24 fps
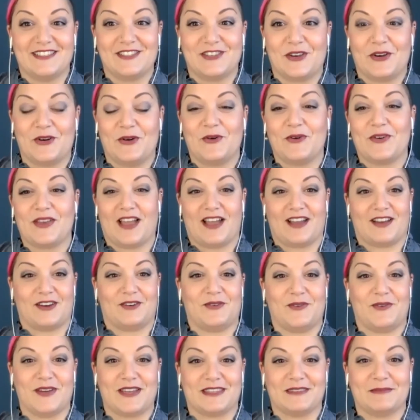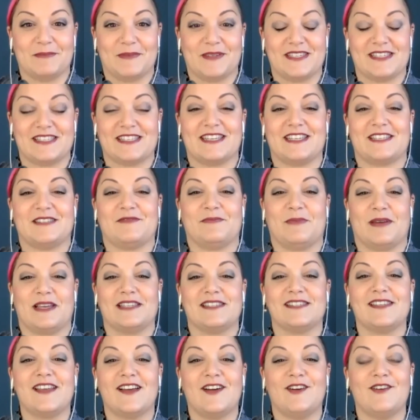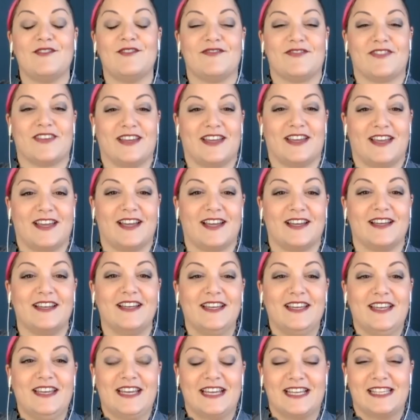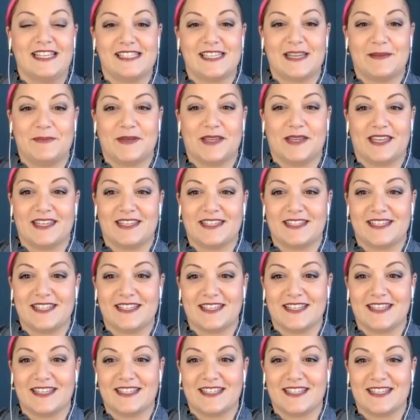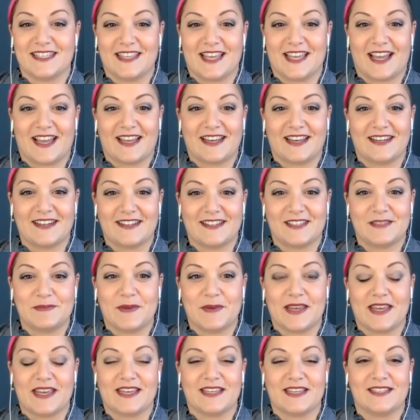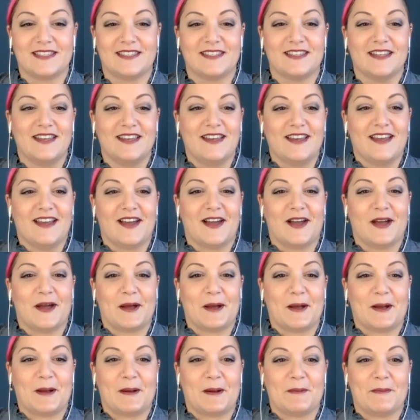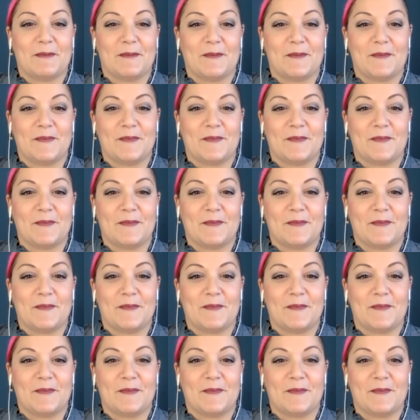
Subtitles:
So yeah, growing the business myself and stepping into that space. Um,